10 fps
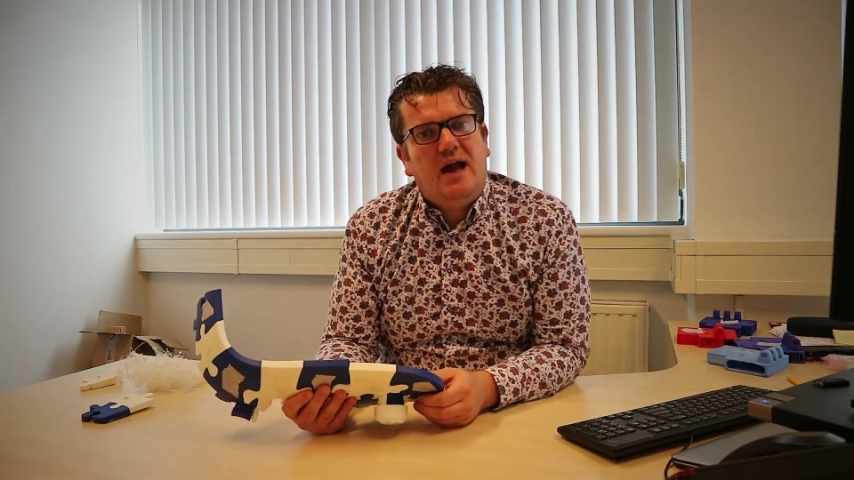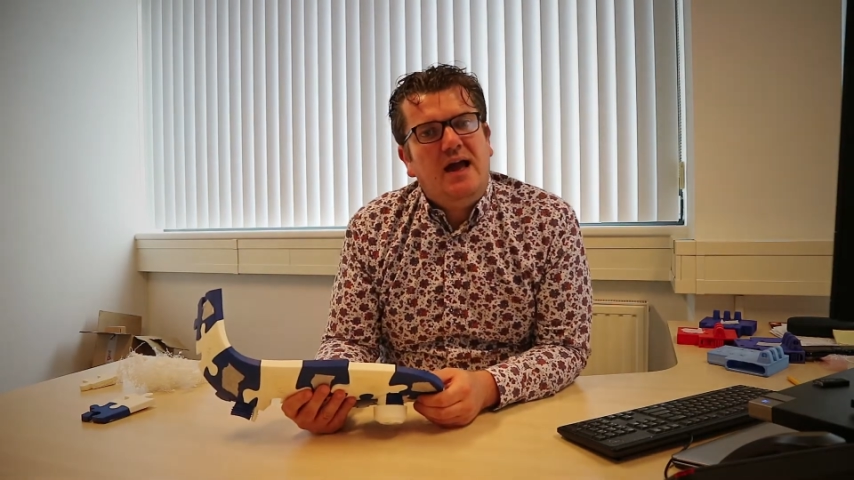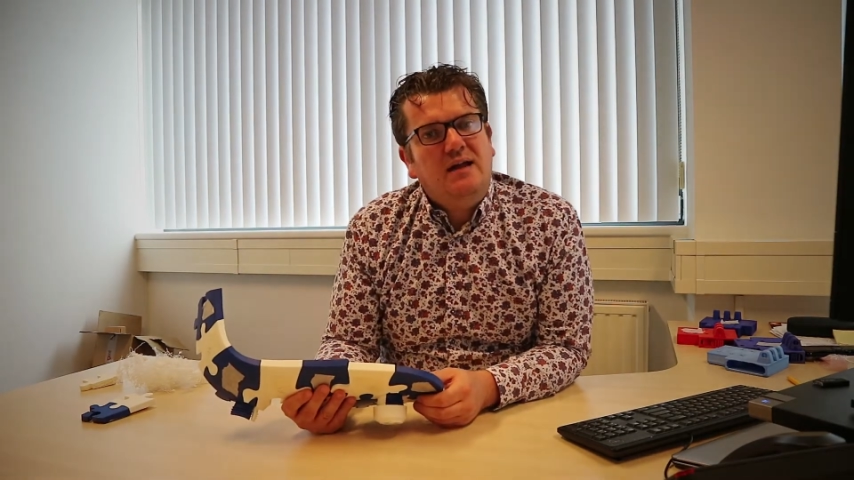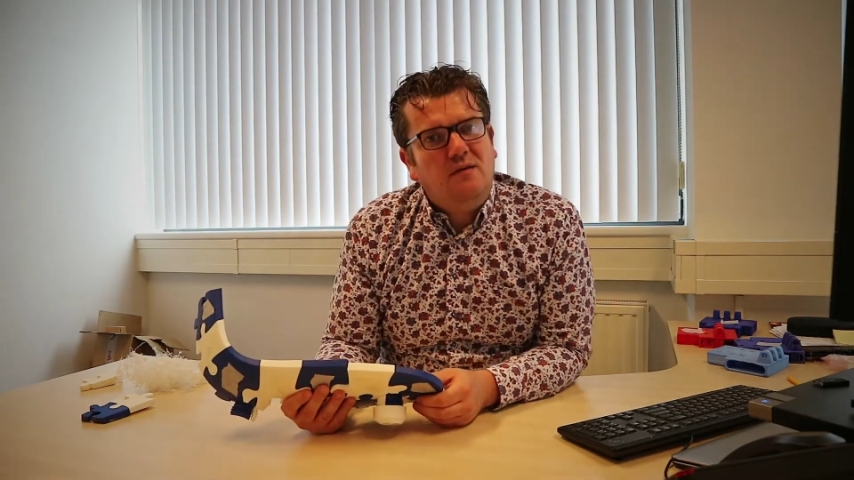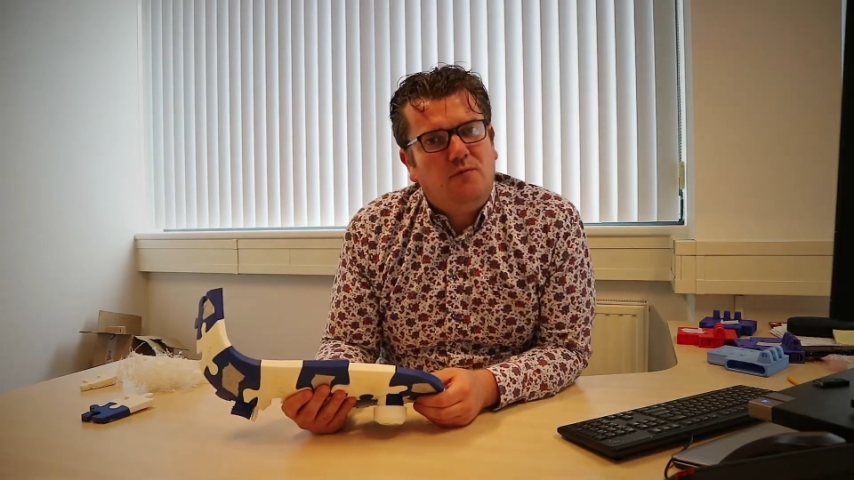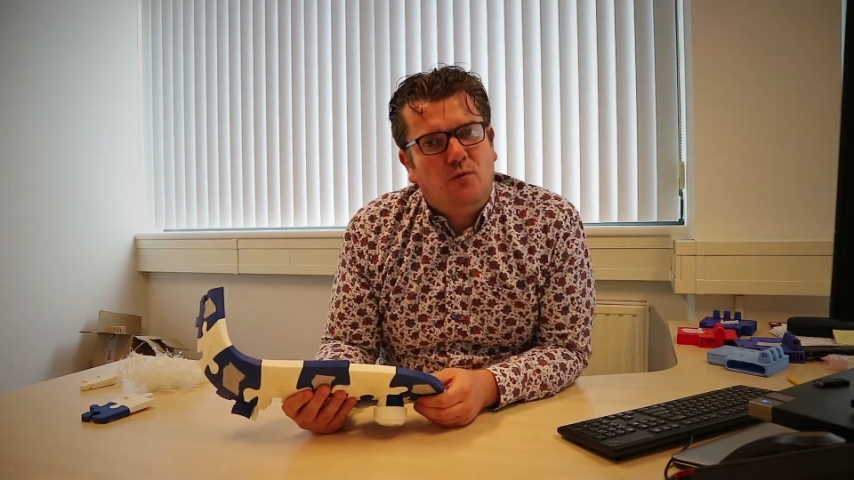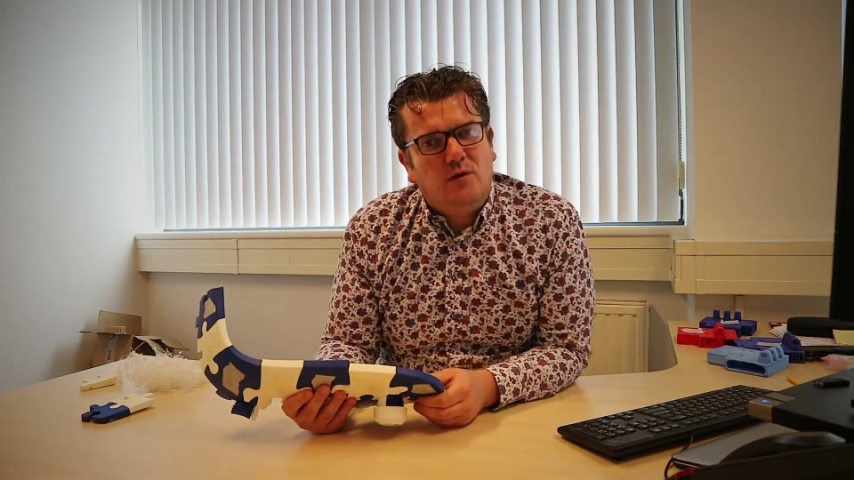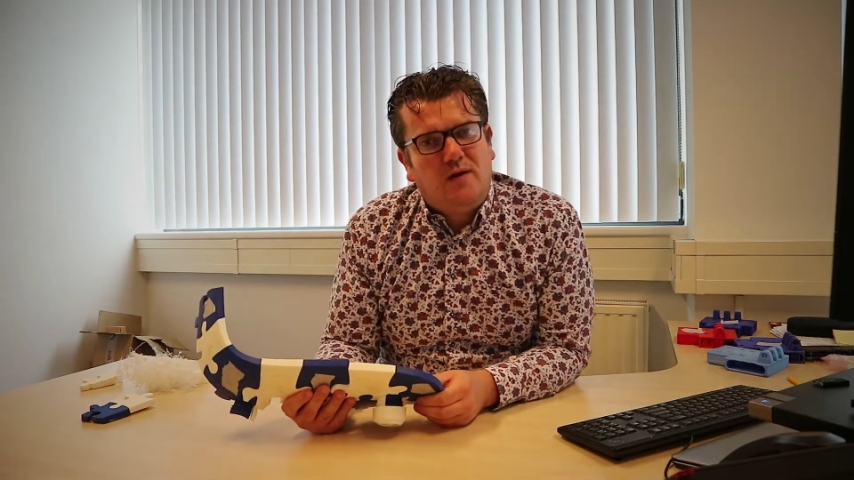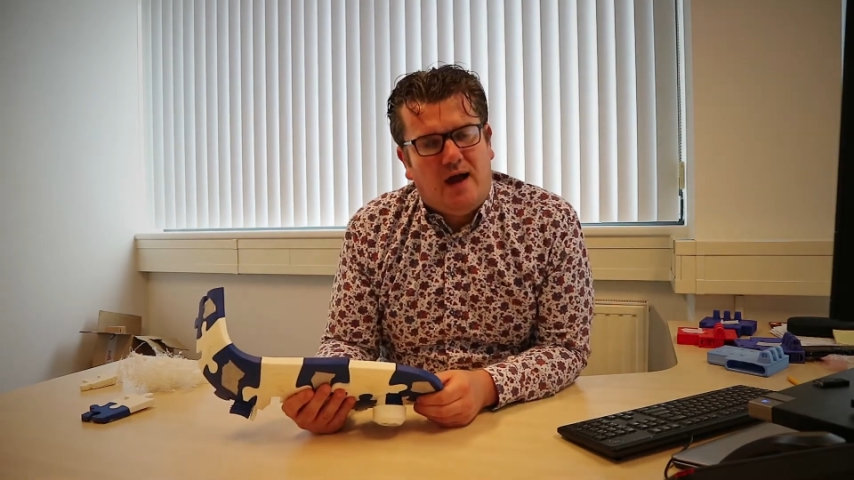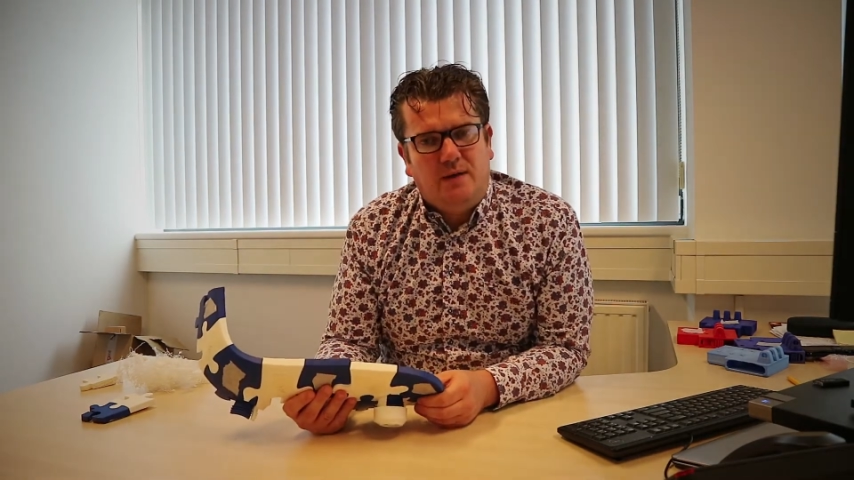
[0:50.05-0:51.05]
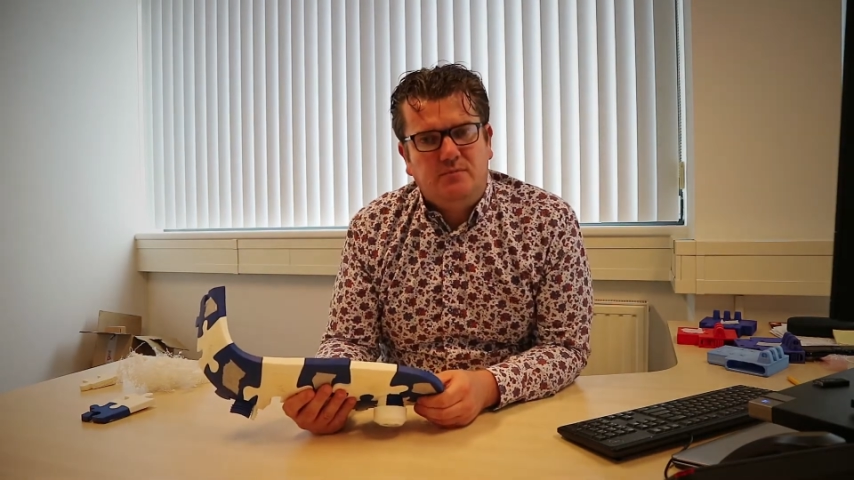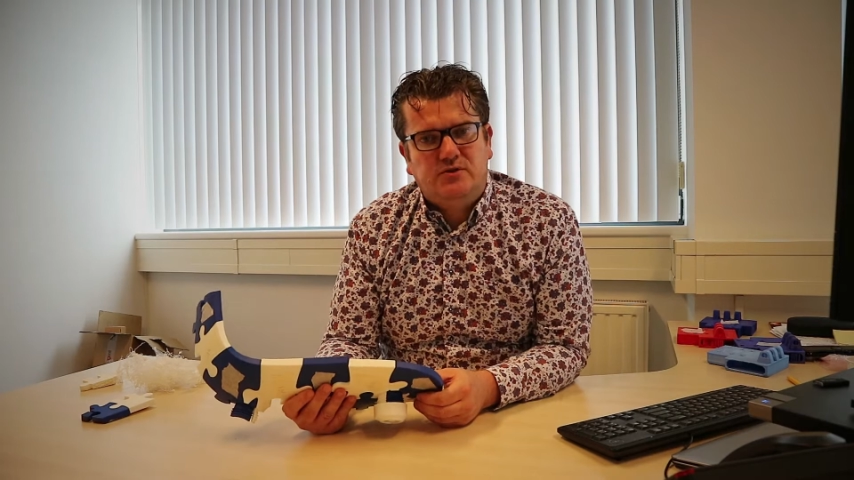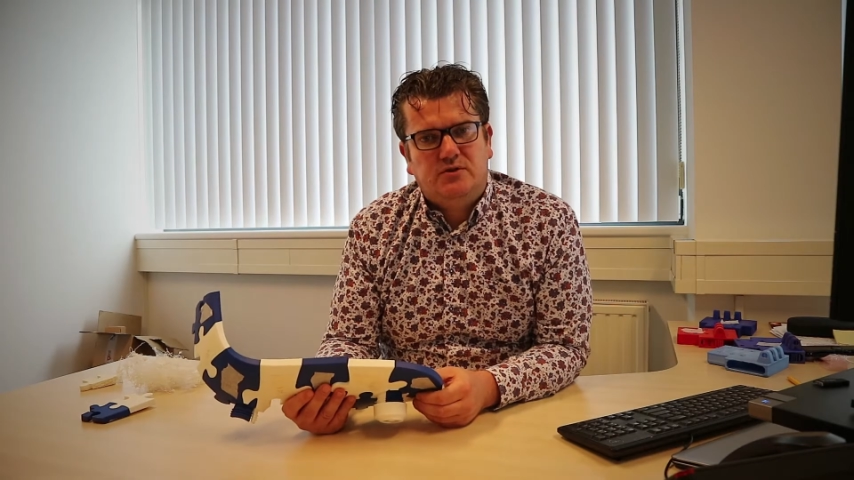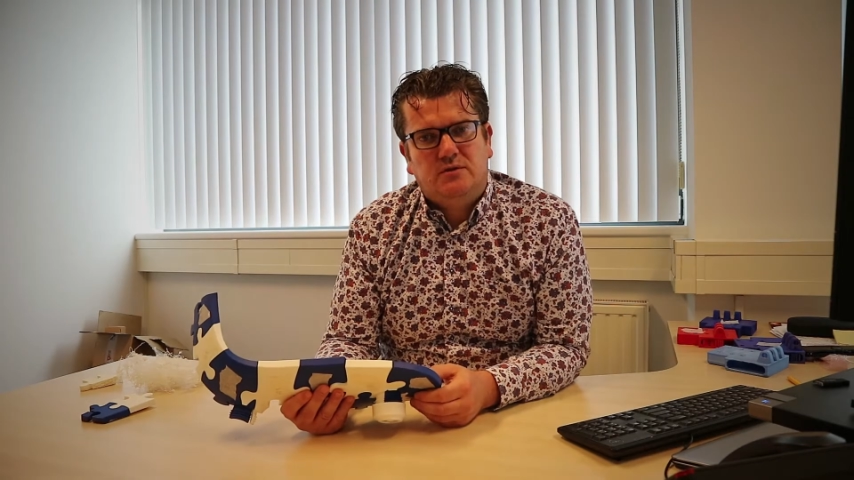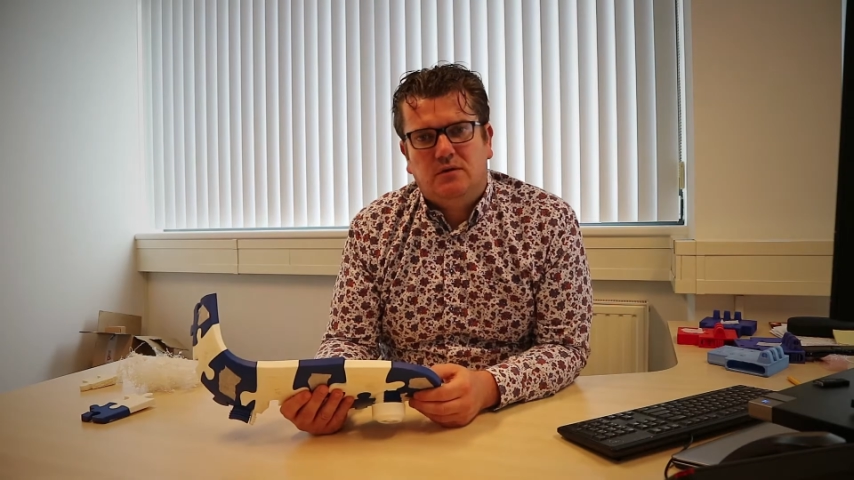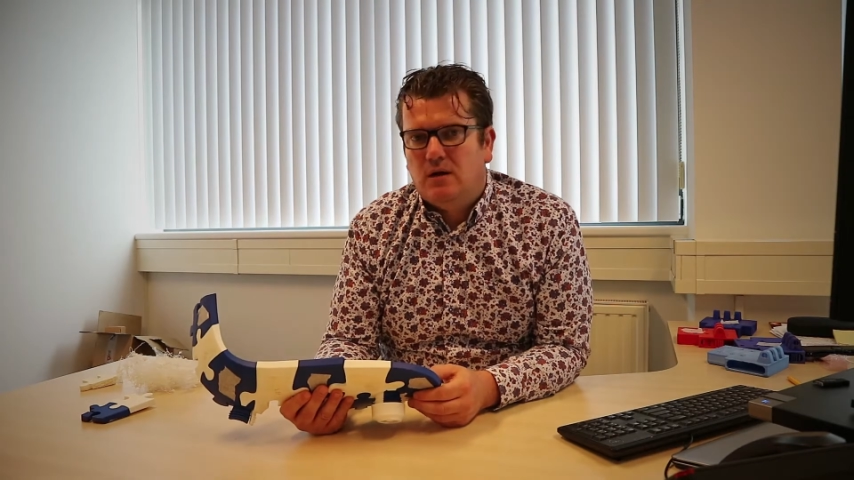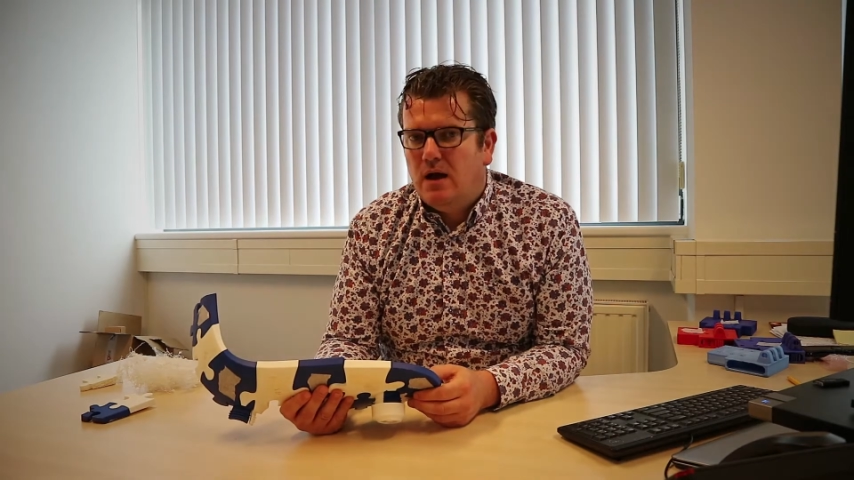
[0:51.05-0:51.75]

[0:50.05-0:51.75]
84 times